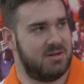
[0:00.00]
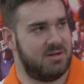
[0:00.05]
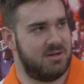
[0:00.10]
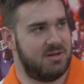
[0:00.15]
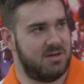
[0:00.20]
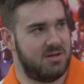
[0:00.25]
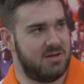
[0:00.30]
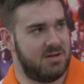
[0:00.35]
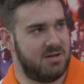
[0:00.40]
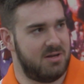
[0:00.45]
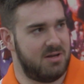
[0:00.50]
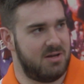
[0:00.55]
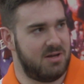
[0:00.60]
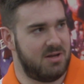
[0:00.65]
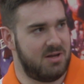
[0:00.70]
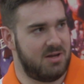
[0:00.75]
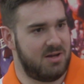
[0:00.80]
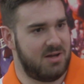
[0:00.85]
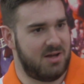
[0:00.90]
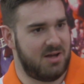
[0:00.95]
years ago
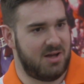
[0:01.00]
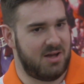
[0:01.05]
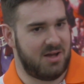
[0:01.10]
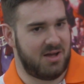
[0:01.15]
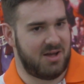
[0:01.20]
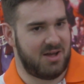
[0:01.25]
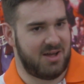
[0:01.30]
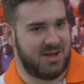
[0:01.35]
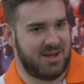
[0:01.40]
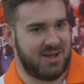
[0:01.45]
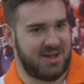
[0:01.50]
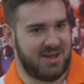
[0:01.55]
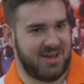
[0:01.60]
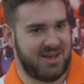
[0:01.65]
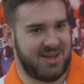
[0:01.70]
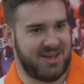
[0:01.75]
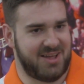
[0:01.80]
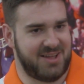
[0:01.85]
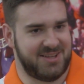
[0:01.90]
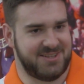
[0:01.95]
that kind
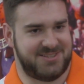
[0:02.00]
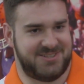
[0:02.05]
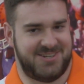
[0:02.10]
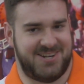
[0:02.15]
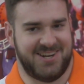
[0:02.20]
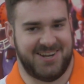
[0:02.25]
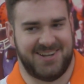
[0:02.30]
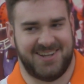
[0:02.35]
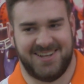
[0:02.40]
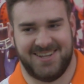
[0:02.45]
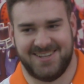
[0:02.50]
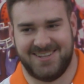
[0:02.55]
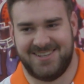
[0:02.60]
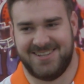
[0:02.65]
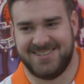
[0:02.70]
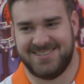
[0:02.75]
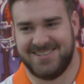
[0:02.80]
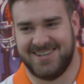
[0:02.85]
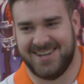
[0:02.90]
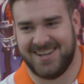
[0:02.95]
of
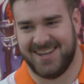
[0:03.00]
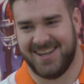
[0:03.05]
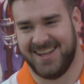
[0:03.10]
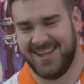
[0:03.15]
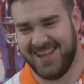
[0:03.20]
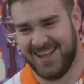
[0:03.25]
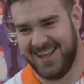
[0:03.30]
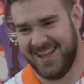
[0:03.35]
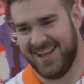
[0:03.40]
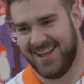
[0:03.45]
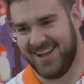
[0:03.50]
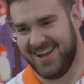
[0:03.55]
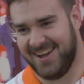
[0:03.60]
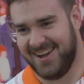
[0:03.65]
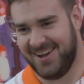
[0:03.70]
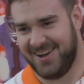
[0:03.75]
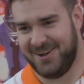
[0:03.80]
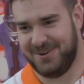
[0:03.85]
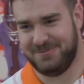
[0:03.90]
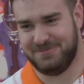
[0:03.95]
caught your
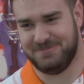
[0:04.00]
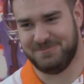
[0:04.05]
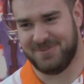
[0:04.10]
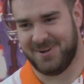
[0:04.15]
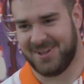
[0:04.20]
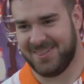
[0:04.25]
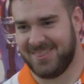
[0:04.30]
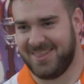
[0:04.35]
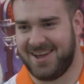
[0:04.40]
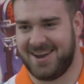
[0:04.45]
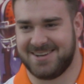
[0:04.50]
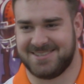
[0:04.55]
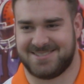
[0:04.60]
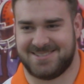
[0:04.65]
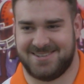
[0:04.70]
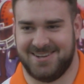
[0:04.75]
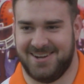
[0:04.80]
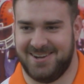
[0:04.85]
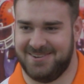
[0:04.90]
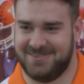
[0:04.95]
attention? A lot of
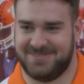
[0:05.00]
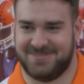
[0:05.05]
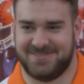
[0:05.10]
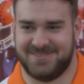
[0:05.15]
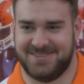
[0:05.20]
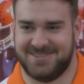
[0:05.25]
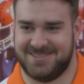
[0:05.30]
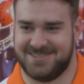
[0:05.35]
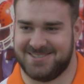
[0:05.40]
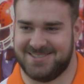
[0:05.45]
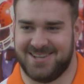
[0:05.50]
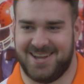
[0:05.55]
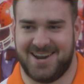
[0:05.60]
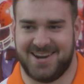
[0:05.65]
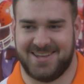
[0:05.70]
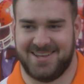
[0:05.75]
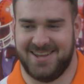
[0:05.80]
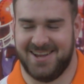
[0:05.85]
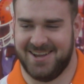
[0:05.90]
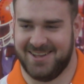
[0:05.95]
stuff, just a lot
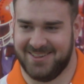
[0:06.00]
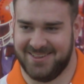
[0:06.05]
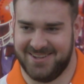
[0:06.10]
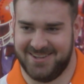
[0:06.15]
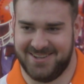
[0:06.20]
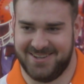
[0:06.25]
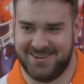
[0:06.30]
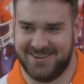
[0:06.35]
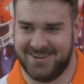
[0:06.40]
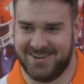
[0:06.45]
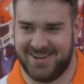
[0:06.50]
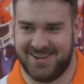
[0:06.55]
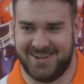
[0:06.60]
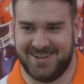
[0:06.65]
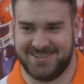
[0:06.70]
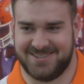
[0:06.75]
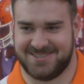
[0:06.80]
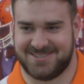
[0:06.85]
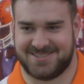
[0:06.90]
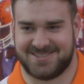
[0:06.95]
of yelling,
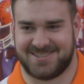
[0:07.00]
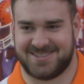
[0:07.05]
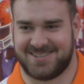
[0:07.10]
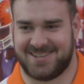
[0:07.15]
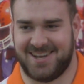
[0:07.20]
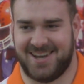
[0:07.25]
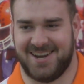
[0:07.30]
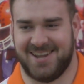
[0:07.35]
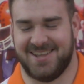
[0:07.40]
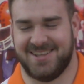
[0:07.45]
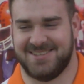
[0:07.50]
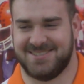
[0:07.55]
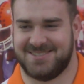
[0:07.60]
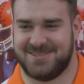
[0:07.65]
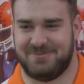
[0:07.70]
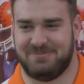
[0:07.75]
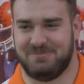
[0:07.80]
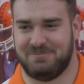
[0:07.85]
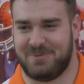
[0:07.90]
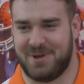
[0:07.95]
just kind of
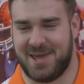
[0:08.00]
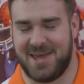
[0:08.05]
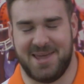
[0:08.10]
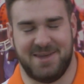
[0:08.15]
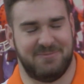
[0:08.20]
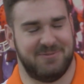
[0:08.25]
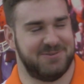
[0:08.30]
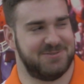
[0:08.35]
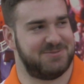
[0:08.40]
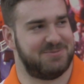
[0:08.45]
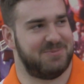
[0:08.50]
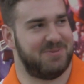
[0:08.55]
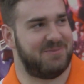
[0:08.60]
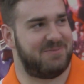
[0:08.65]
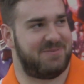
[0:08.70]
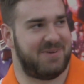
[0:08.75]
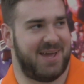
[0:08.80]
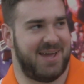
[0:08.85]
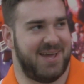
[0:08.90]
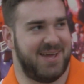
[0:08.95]
some behaviors from the
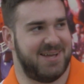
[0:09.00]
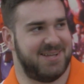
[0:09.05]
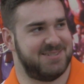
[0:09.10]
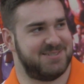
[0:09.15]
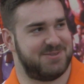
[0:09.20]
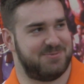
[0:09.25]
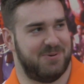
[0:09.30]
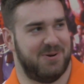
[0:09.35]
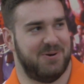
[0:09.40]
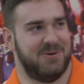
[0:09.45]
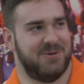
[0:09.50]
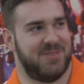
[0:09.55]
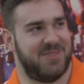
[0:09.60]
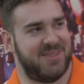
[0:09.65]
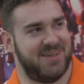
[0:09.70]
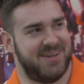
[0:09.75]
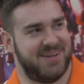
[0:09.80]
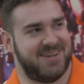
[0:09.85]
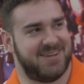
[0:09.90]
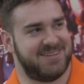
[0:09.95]
fans, throwing
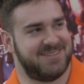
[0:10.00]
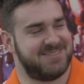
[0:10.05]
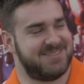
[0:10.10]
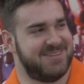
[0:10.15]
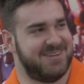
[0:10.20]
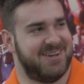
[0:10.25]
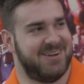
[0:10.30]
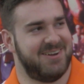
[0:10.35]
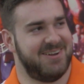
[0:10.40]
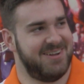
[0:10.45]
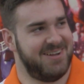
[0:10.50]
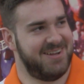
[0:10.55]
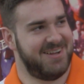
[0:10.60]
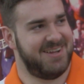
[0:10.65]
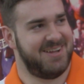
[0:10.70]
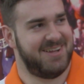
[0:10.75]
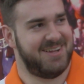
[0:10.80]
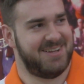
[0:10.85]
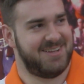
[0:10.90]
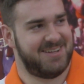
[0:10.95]
things, you know,
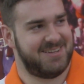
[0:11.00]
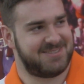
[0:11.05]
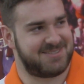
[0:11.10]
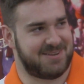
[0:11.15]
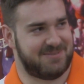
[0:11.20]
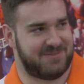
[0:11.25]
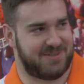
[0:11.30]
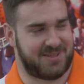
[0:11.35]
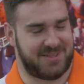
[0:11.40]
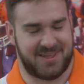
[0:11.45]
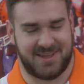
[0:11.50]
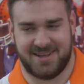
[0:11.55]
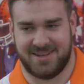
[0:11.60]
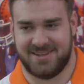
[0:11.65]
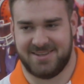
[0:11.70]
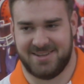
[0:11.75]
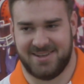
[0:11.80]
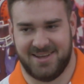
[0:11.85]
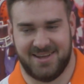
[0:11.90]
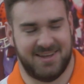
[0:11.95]
stuff like that. Yeah. You